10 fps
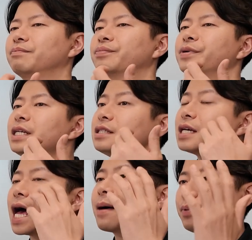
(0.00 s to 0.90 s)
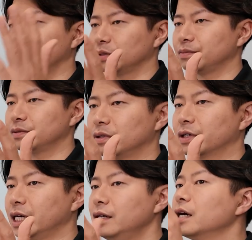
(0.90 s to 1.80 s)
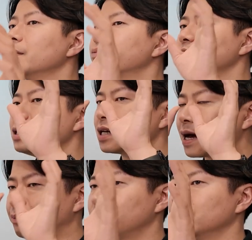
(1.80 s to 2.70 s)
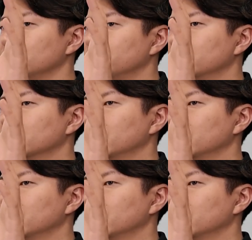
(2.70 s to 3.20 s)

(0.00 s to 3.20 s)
Please approve. Okay? Please approve.